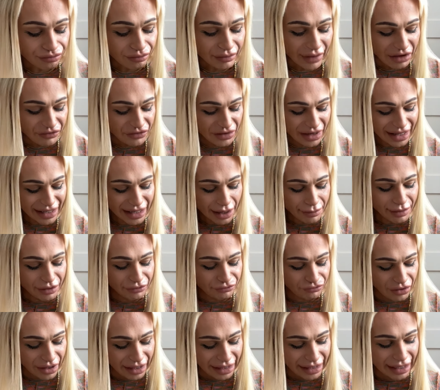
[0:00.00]
I feel like I'm
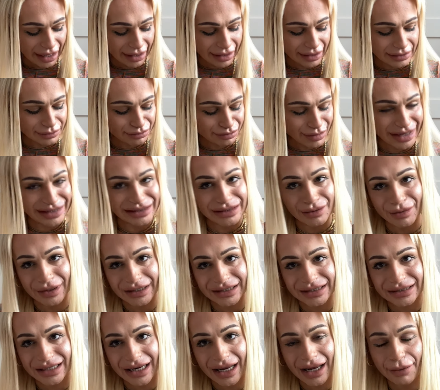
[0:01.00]
being really like
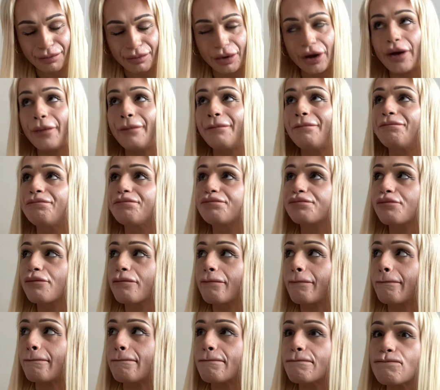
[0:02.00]
pessimistic, but
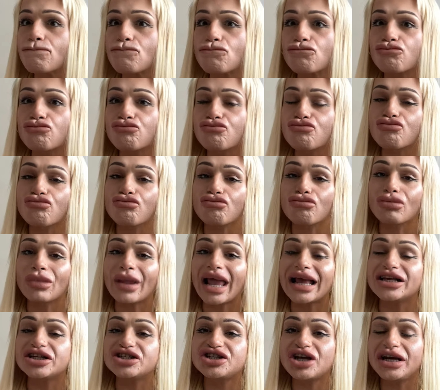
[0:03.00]

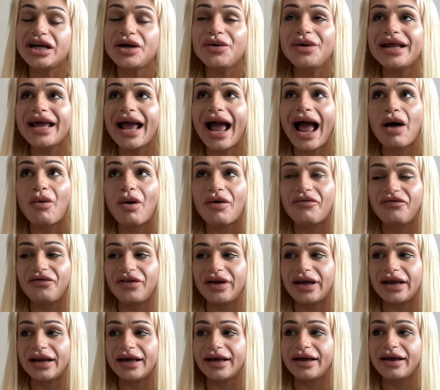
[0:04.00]
it's genuinely how I'm
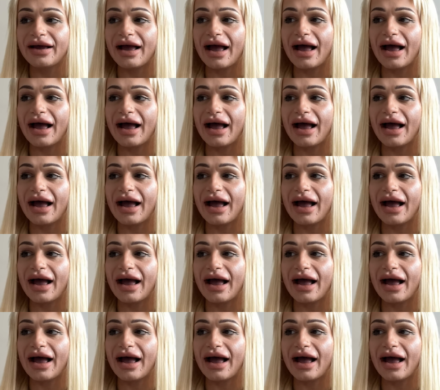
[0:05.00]
feeling.